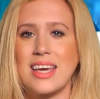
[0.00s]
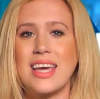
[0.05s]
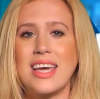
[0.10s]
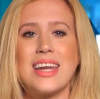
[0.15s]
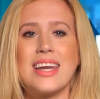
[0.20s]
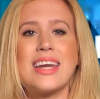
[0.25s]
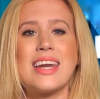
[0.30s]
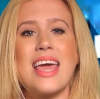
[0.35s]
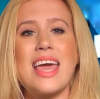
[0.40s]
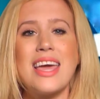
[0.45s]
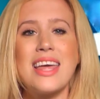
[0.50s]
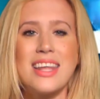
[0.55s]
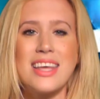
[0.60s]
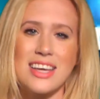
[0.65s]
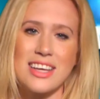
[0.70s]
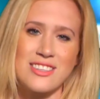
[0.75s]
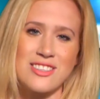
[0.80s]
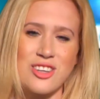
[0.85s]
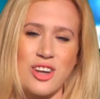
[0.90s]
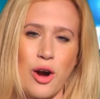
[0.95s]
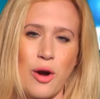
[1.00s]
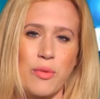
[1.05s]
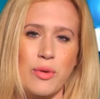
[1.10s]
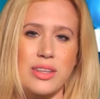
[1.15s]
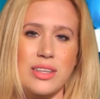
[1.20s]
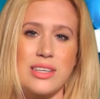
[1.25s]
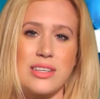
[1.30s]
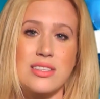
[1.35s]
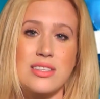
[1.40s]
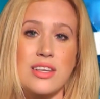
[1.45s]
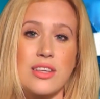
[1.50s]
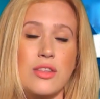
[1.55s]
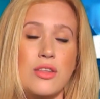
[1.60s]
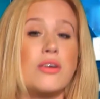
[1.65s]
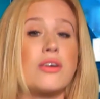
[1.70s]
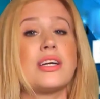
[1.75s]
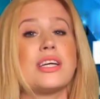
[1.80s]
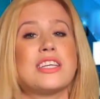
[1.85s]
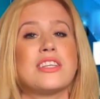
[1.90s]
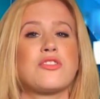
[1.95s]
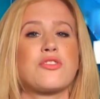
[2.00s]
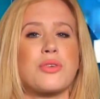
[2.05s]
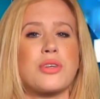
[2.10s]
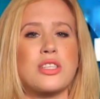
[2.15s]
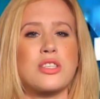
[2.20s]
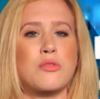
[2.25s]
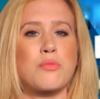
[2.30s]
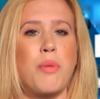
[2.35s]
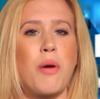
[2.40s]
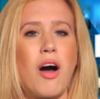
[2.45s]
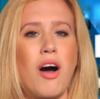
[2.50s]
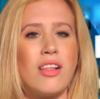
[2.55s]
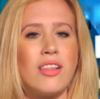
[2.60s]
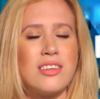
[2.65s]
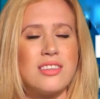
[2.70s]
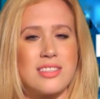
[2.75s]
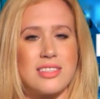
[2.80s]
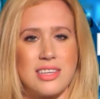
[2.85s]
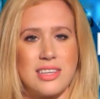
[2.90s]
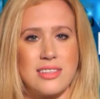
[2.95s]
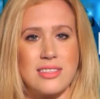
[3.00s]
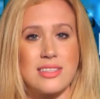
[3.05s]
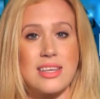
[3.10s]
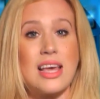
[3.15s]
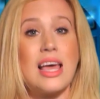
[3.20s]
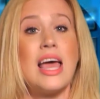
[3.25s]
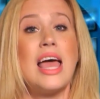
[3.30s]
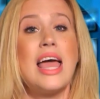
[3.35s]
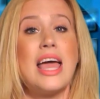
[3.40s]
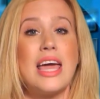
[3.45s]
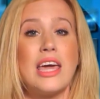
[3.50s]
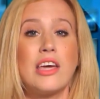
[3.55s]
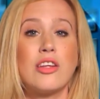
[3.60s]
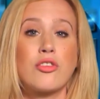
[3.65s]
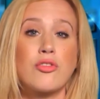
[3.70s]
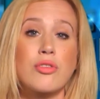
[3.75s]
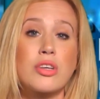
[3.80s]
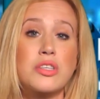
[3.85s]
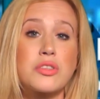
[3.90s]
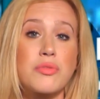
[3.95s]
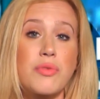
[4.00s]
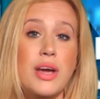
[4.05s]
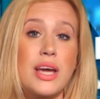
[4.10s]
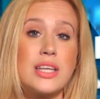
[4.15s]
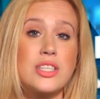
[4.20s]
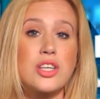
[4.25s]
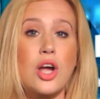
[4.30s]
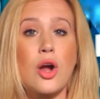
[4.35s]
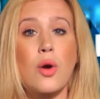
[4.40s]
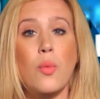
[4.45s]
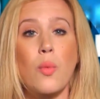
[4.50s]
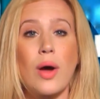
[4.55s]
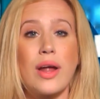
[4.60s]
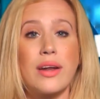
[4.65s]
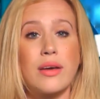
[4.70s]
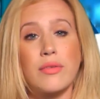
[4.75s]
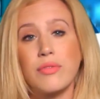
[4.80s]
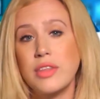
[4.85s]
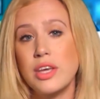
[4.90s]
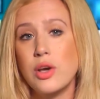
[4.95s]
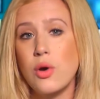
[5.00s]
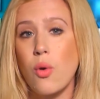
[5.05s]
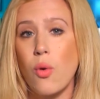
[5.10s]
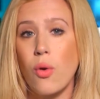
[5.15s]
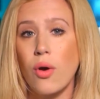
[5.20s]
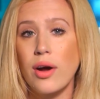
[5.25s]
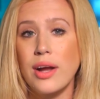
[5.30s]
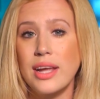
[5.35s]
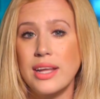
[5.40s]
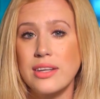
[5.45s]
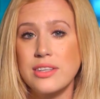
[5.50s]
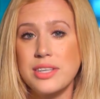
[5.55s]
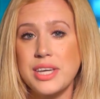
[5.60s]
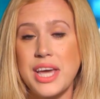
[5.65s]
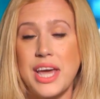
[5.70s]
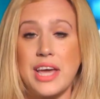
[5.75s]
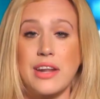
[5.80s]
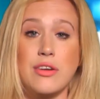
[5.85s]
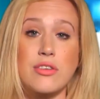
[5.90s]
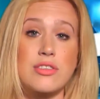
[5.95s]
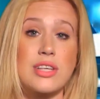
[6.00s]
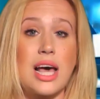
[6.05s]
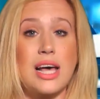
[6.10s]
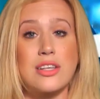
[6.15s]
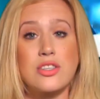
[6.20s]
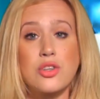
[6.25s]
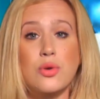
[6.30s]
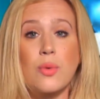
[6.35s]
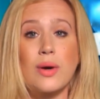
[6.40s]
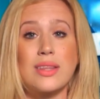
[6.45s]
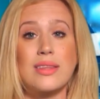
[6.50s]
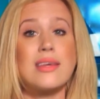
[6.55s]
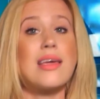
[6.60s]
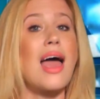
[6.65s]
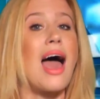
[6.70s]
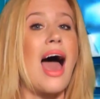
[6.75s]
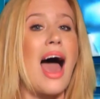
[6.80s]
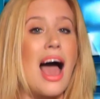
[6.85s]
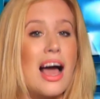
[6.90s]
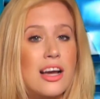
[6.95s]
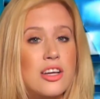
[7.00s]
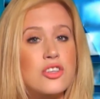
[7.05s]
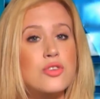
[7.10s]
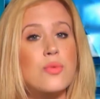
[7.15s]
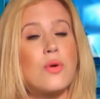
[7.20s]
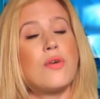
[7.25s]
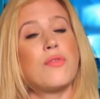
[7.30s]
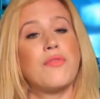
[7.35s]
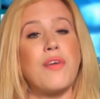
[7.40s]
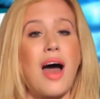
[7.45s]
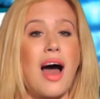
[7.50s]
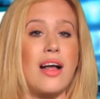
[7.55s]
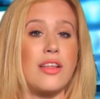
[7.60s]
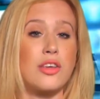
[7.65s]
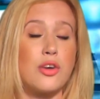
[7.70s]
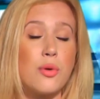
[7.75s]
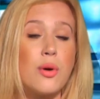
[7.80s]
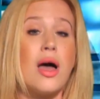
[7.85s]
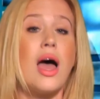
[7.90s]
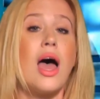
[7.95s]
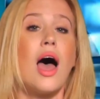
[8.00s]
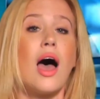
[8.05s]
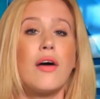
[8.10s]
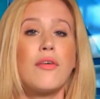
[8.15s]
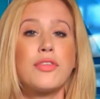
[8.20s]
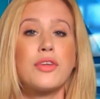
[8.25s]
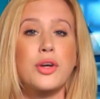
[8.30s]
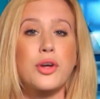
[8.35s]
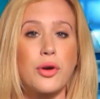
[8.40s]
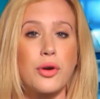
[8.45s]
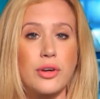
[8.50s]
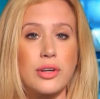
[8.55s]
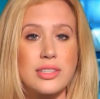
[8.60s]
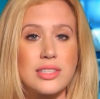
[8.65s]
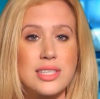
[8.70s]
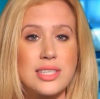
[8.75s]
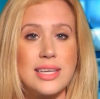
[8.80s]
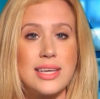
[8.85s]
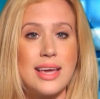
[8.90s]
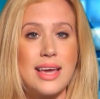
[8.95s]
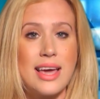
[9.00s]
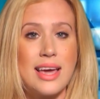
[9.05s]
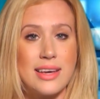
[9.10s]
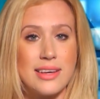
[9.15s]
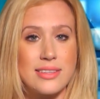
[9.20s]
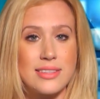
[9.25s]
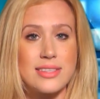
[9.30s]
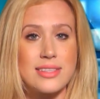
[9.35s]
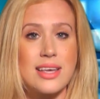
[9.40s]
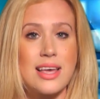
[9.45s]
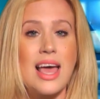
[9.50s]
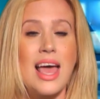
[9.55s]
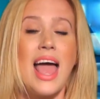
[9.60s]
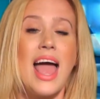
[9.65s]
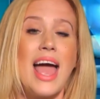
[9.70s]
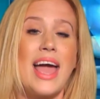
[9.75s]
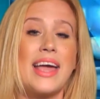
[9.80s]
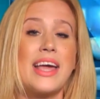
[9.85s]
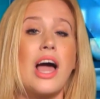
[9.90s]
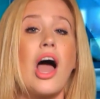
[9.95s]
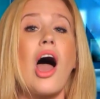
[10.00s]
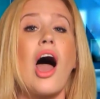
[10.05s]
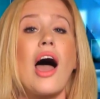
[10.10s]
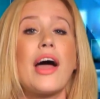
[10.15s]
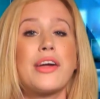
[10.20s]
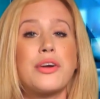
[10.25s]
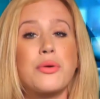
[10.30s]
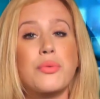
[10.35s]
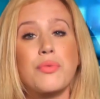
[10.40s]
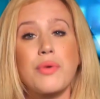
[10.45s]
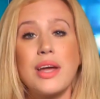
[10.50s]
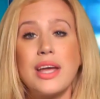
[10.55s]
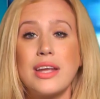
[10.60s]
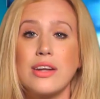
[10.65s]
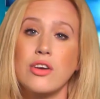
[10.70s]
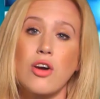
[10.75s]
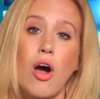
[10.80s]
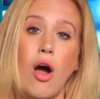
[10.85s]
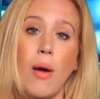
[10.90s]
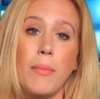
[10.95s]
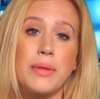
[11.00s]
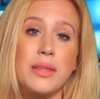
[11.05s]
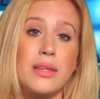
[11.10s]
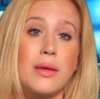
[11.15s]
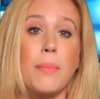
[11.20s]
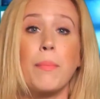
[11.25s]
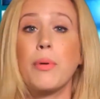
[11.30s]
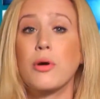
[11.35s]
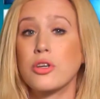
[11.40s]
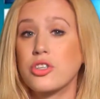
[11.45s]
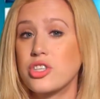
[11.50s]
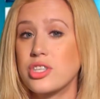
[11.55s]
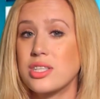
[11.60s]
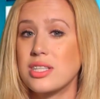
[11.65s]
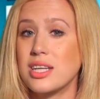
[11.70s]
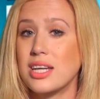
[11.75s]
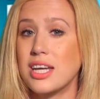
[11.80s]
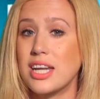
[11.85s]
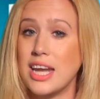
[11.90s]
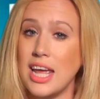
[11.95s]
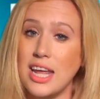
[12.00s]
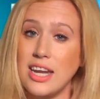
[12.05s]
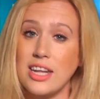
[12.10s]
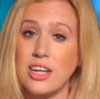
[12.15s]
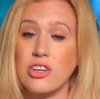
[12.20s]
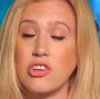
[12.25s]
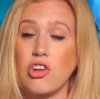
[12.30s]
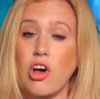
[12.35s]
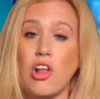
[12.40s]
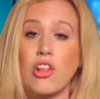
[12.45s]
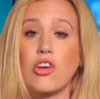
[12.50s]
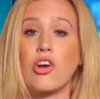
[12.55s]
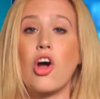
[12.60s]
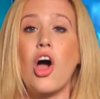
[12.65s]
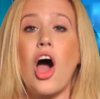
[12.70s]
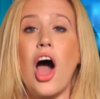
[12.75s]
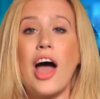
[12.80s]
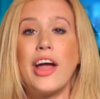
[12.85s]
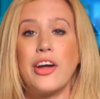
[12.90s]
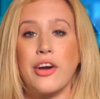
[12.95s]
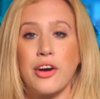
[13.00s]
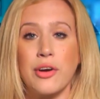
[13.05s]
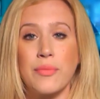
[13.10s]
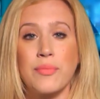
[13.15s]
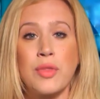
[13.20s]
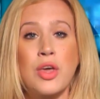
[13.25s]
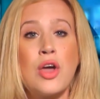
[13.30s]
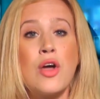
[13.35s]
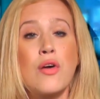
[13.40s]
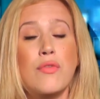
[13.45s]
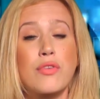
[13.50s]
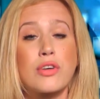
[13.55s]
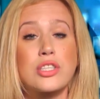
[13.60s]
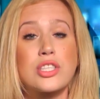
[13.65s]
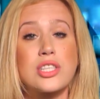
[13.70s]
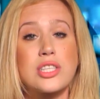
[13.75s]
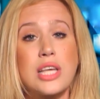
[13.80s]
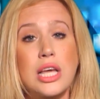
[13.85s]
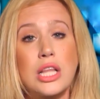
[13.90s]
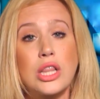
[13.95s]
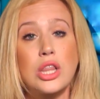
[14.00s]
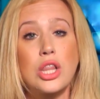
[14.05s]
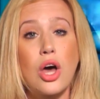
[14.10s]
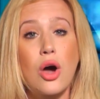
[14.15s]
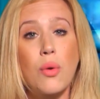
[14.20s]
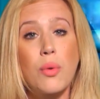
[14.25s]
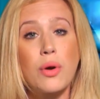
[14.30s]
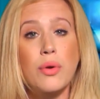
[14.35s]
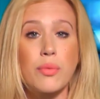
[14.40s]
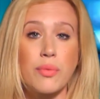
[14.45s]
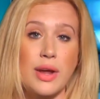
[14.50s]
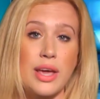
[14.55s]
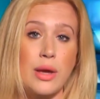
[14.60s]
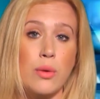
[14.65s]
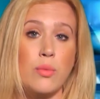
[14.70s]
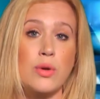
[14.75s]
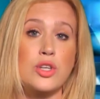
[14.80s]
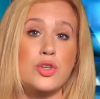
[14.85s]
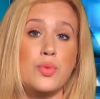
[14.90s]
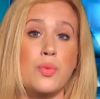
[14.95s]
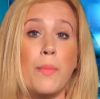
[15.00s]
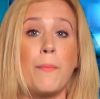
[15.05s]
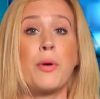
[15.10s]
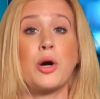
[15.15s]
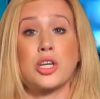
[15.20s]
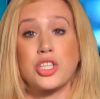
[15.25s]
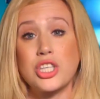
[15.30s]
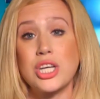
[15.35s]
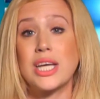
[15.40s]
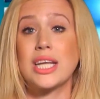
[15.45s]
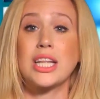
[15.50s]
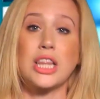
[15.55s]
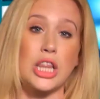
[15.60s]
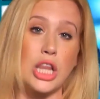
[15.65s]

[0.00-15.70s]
Canadians are releasing their interest policies. Interest rates are one of the core indicators as to what the actual value of the currency is. A higher rate commonly pushes the Canadian dollar higher versus a lower rate which will push it